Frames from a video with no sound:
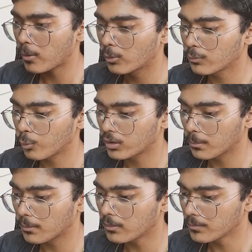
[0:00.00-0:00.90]
own phone
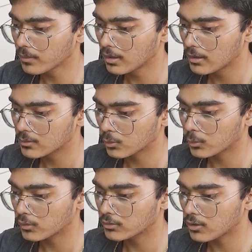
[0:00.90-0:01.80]
number just
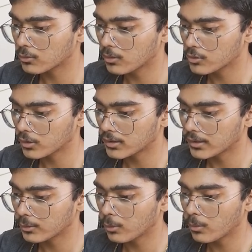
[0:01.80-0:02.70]
to ensure that
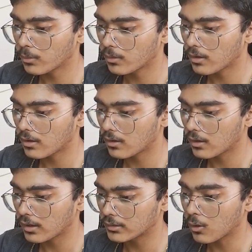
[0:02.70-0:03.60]

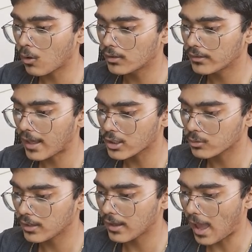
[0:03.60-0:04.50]
the call is
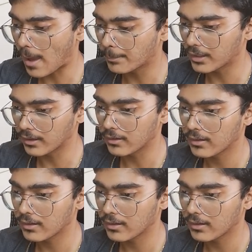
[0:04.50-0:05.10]
actually happening,